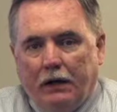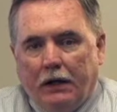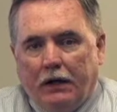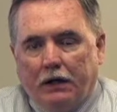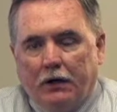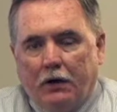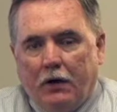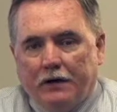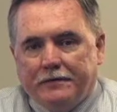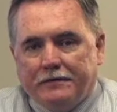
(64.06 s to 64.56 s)

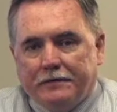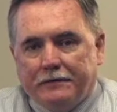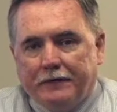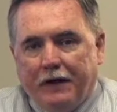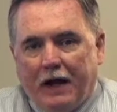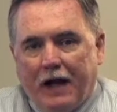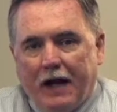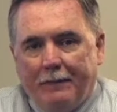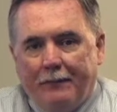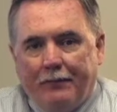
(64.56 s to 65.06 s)
cost of
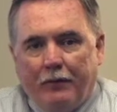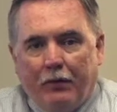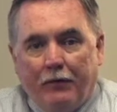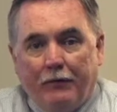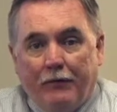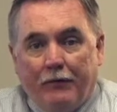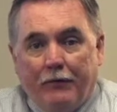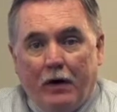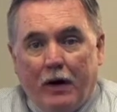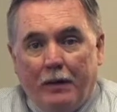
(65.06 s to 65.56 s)
capital
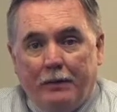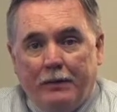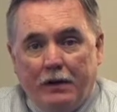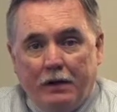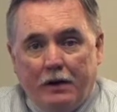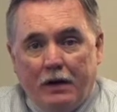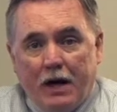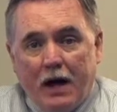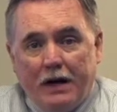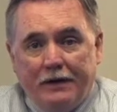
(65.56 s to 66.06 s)
from a
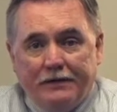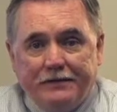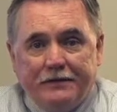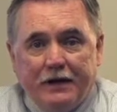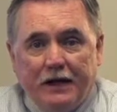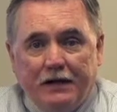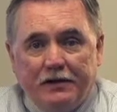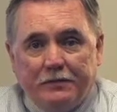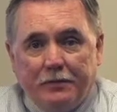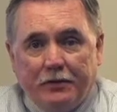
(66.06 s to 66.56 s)
United
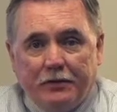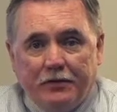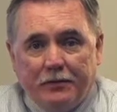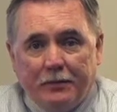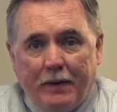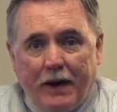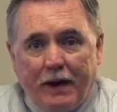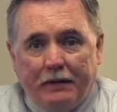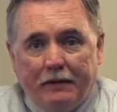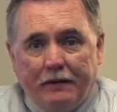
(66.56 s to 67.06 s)
States
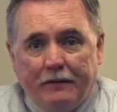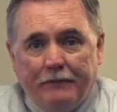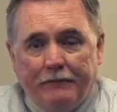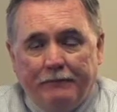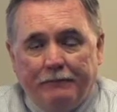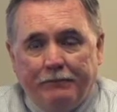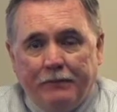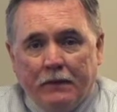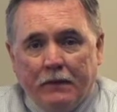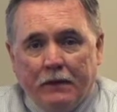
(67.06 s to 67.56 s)
perspective.
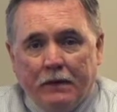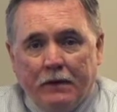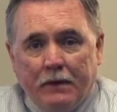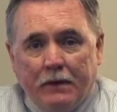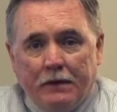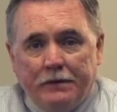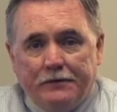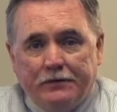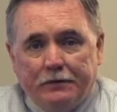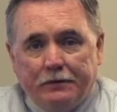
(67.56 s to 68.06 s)

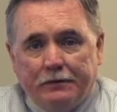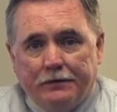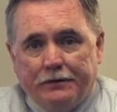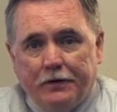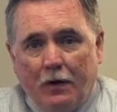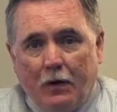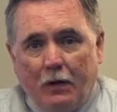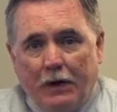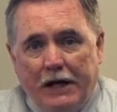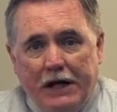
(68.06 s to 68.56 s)

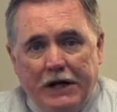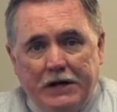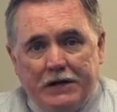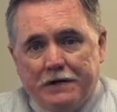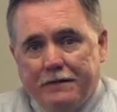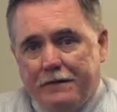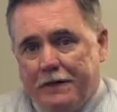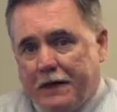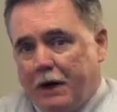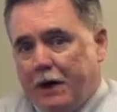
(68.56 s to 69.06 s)
So each
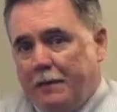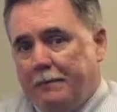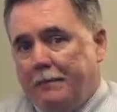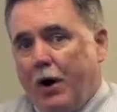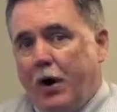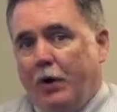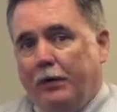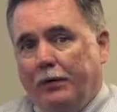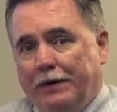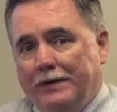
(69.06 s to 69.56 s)
of the
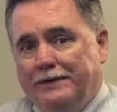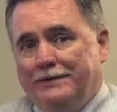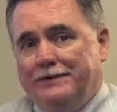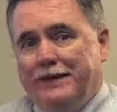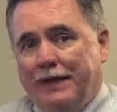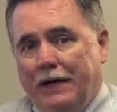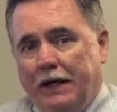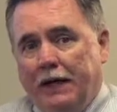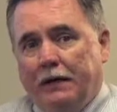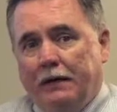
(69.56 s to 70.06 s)
components
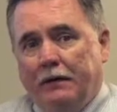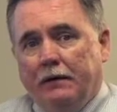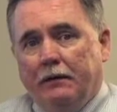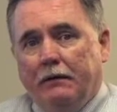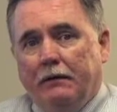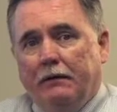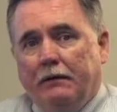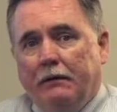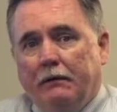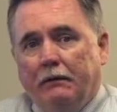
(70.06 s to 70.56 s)
in
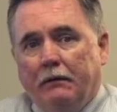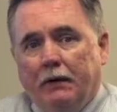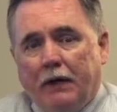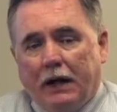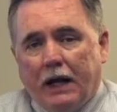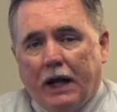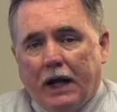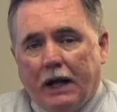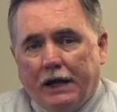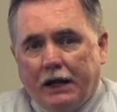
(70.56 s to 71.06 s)
the
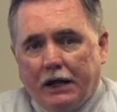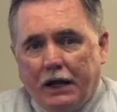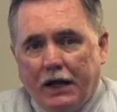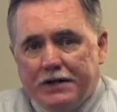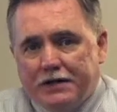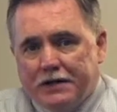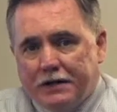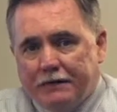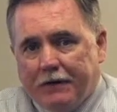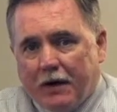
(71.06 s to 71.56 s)

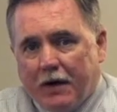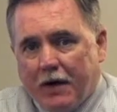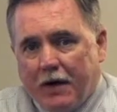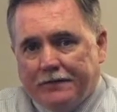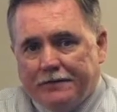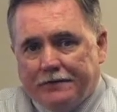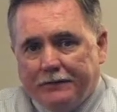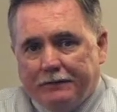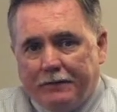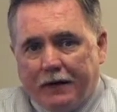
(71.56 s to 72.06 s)
calculation of a
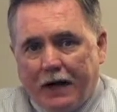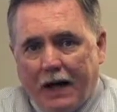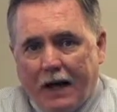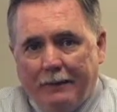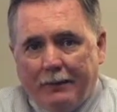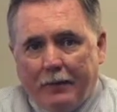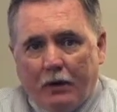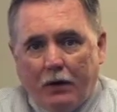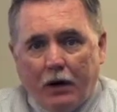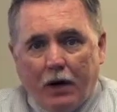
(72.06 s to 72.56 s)
cost of
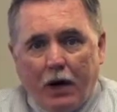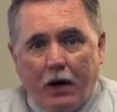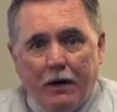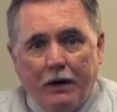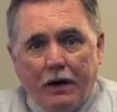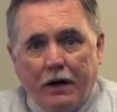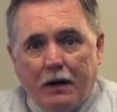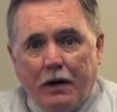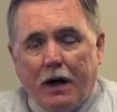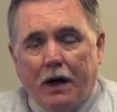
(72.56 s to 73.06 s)
capital are going
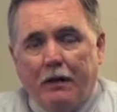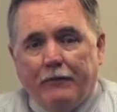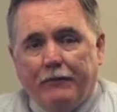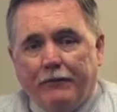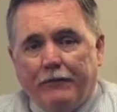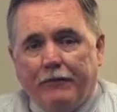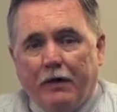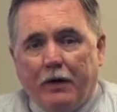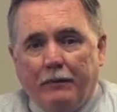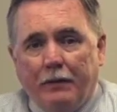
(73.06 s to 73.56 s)
to come
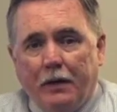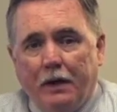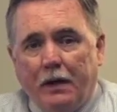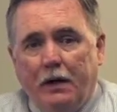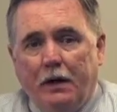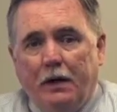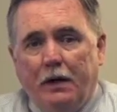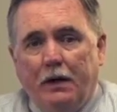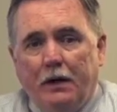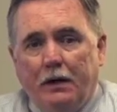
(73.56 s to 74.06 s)
from
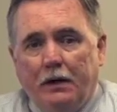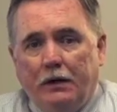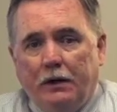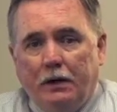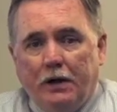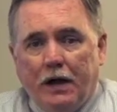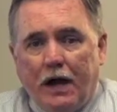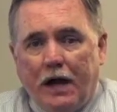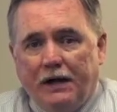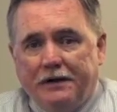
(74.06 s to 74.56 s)

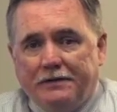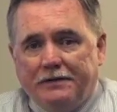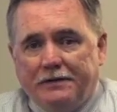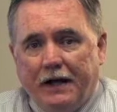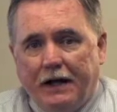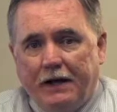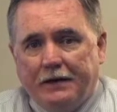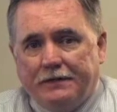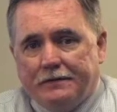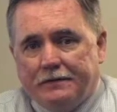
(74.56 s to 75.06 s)
United
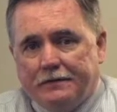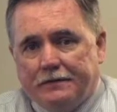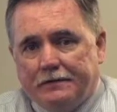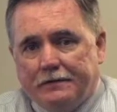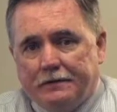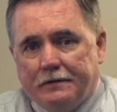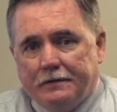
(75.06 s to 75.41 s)
States